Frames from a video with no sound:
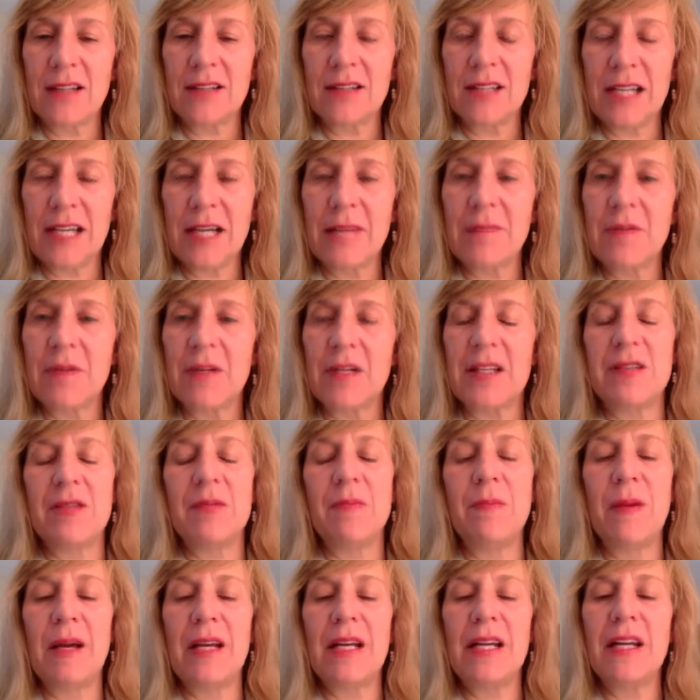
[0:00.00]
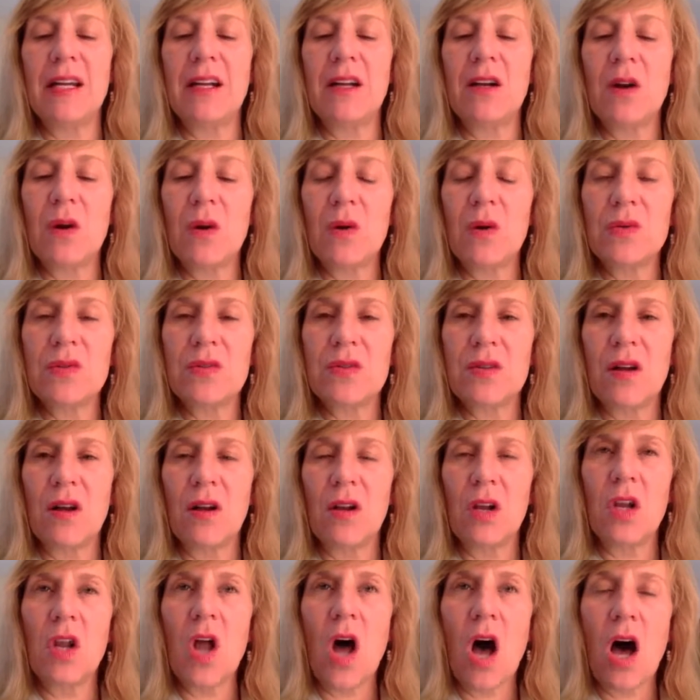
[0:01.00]
glamorous, but it goes
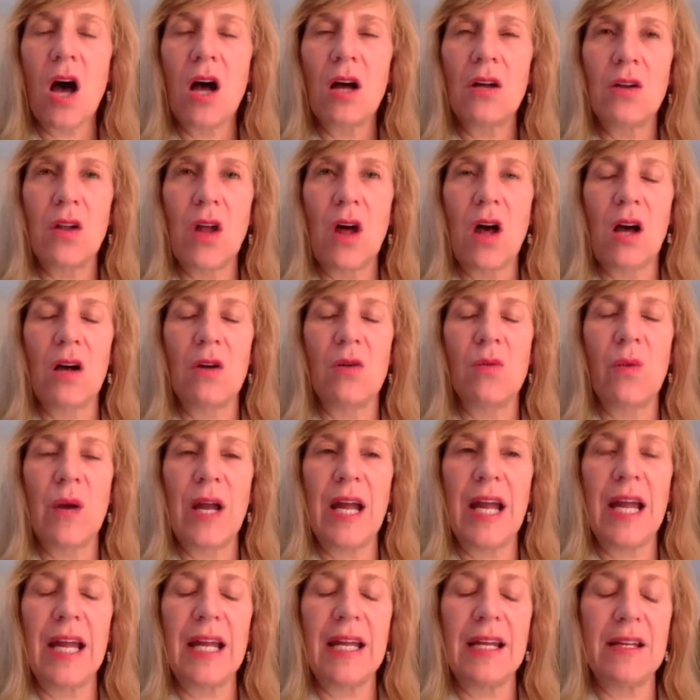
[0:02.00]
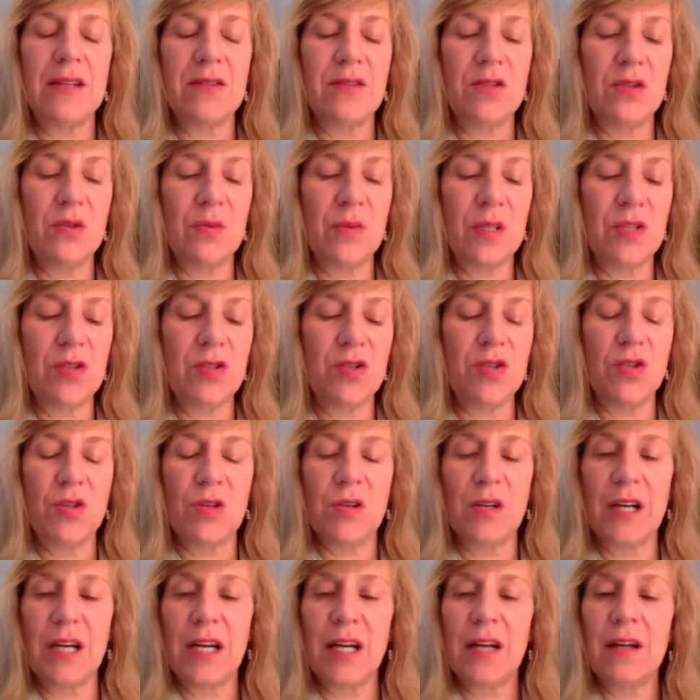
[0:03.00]
a long, long way into
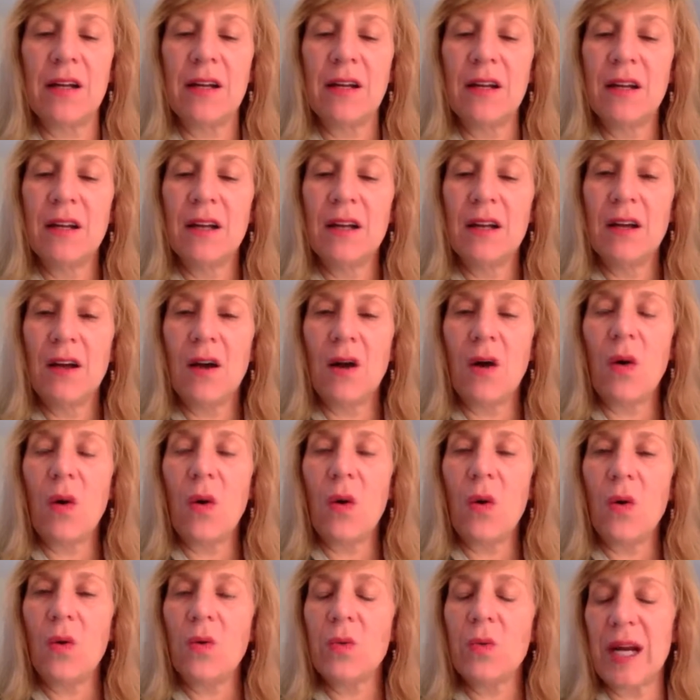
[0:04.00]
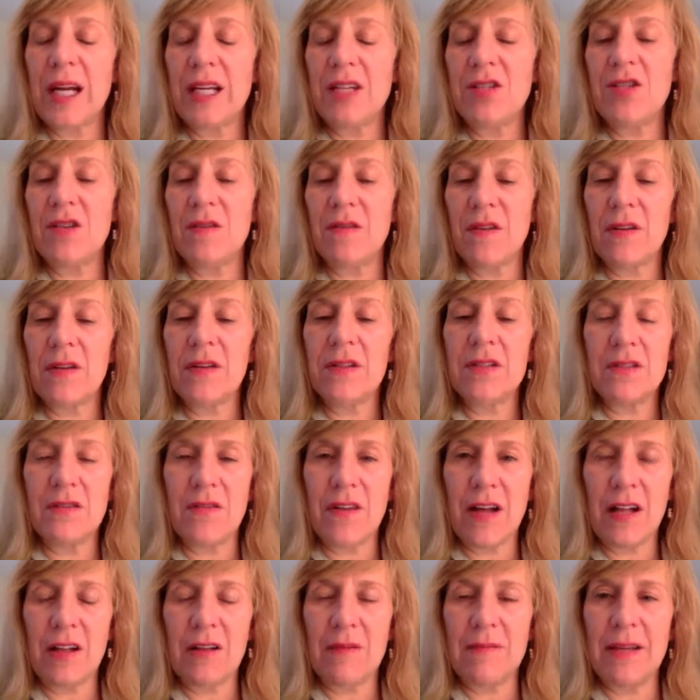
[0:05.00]
ensuring a whole range of other
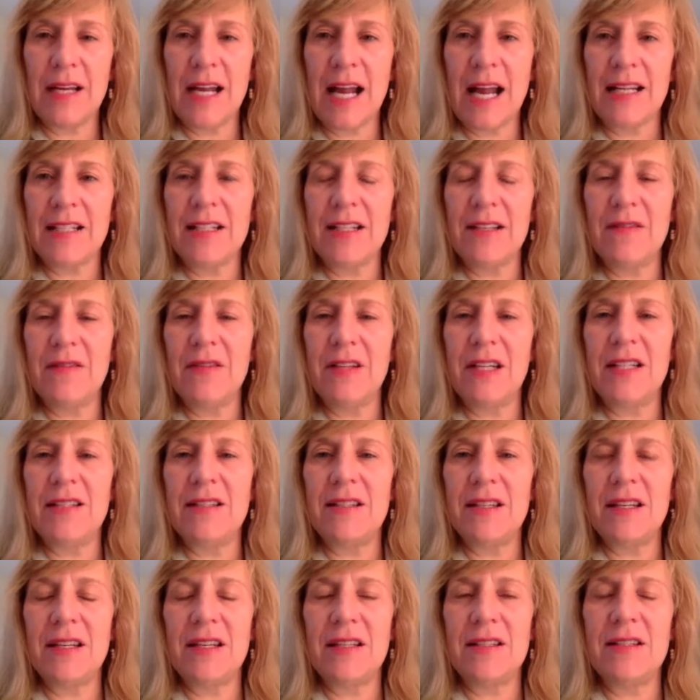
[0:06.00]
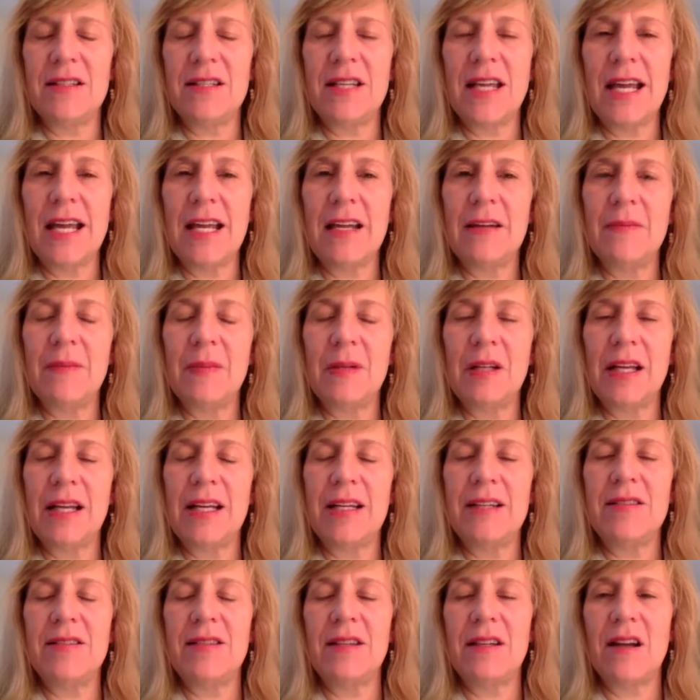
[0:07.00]
development activities can take
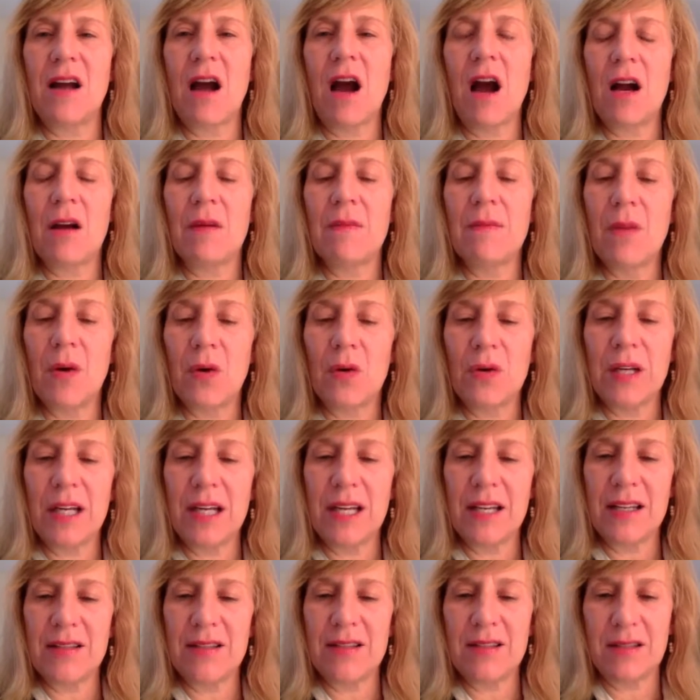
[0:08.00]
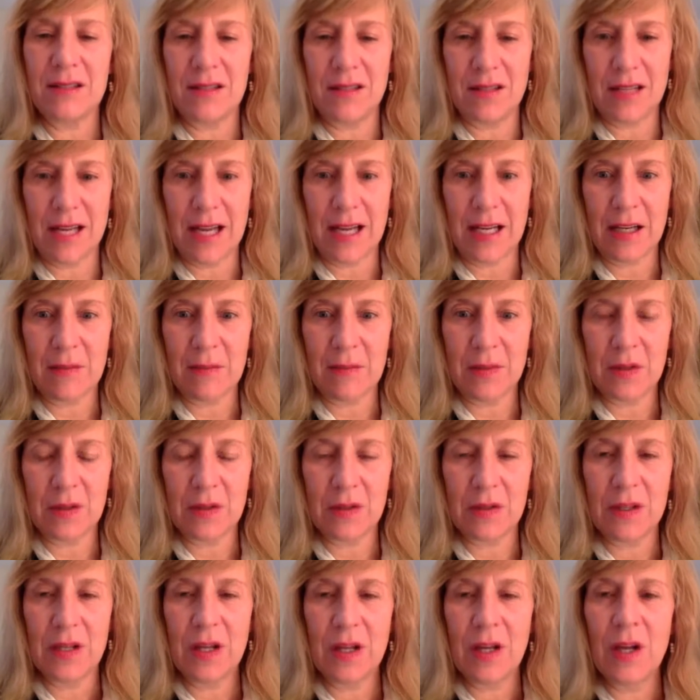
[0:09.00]
place in a harmonious,
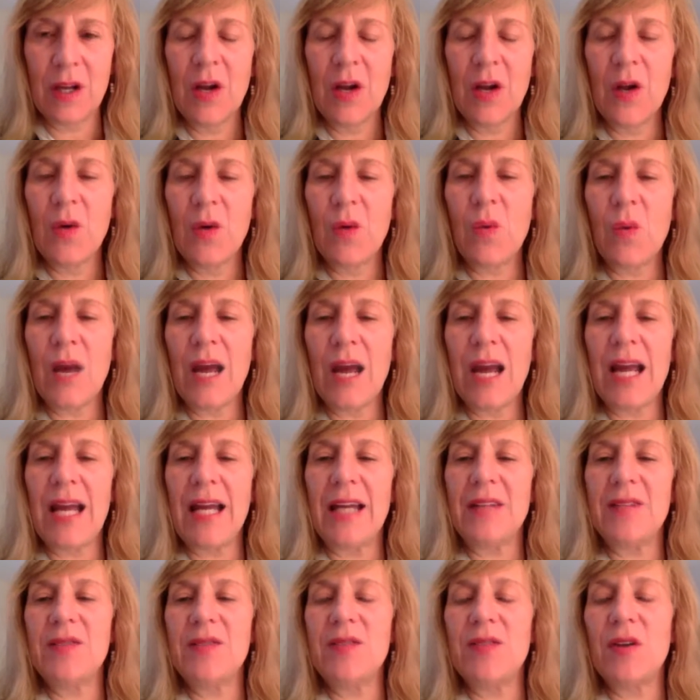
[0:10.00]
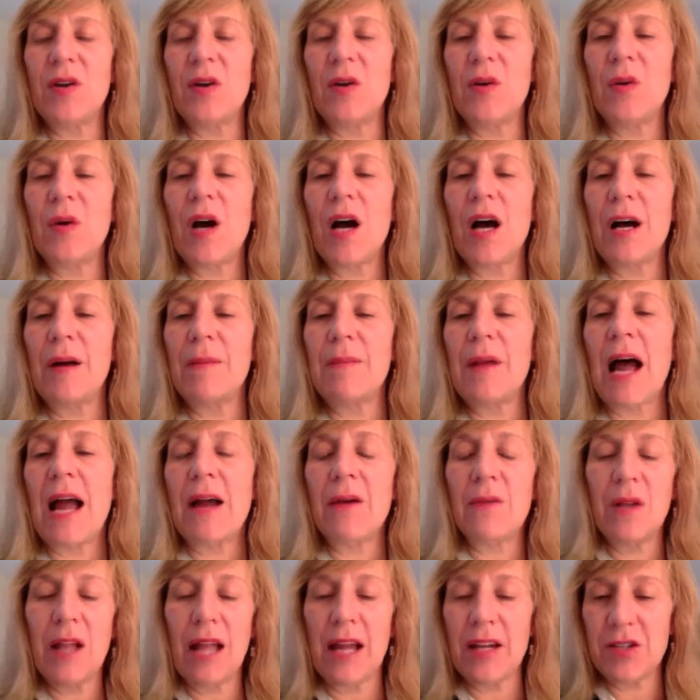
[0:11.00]
sustainable way. So I
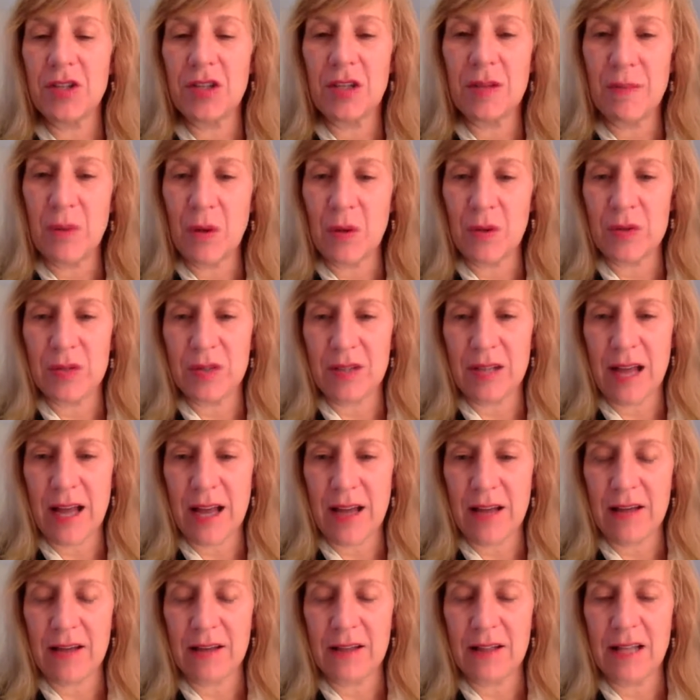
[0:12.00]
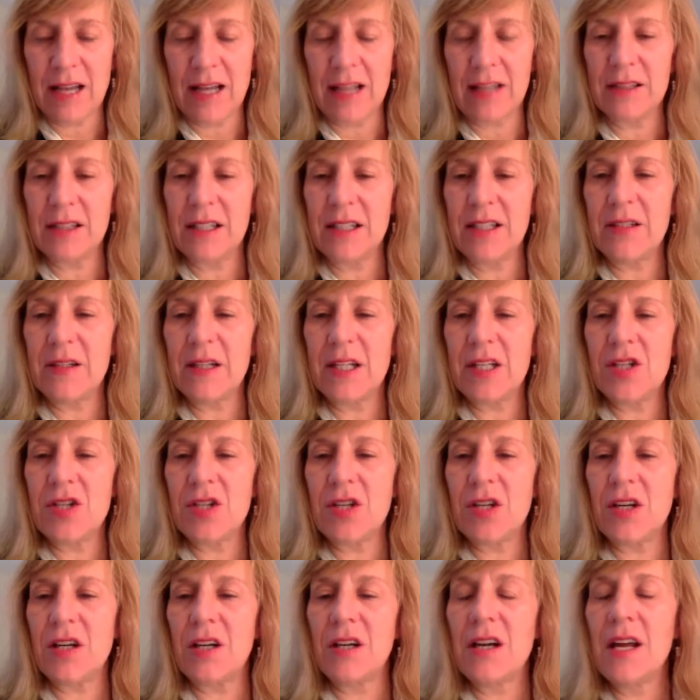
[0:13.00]
will actually post that
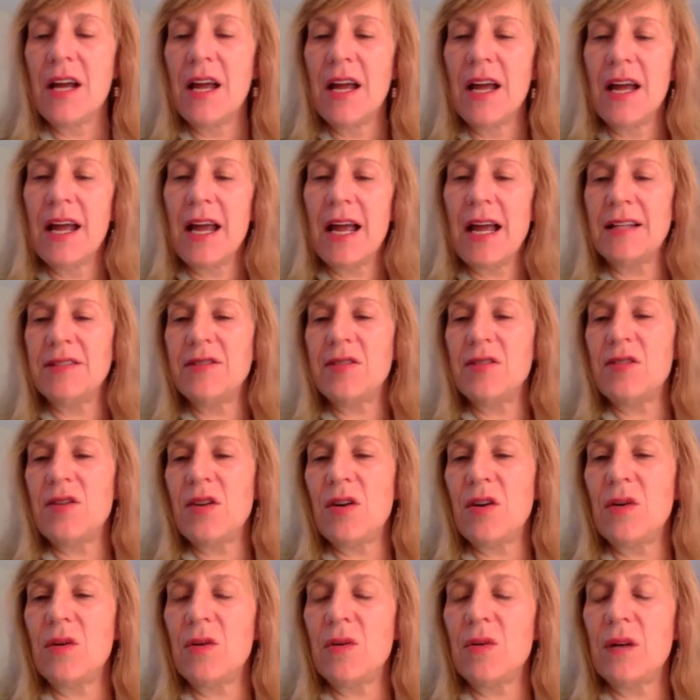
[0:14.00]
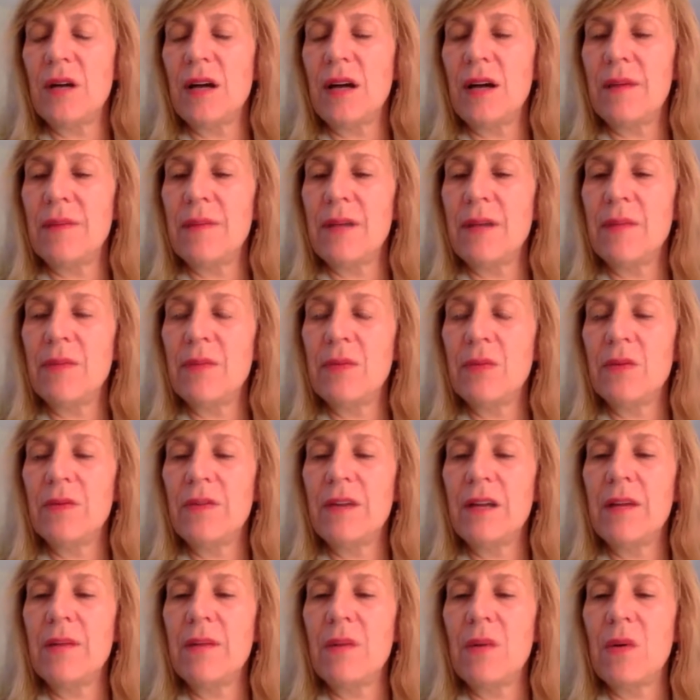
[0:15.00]
literature. And so
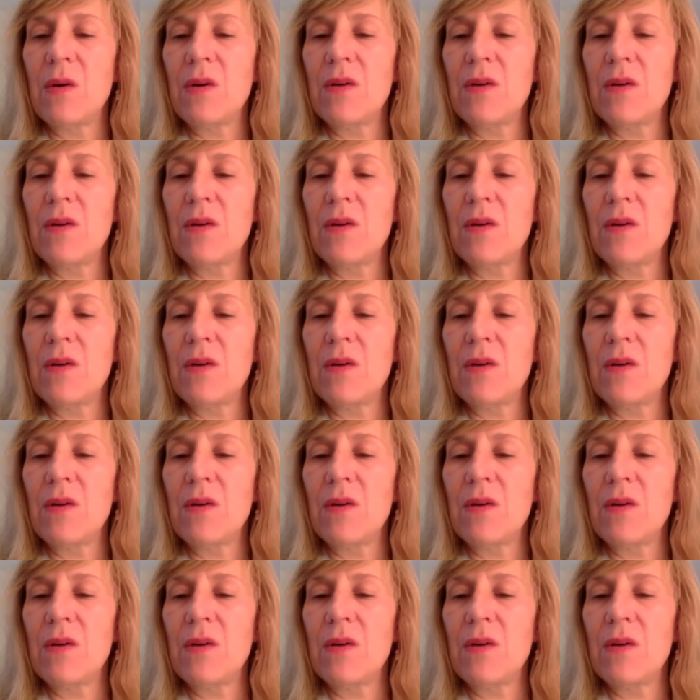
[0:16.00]
improving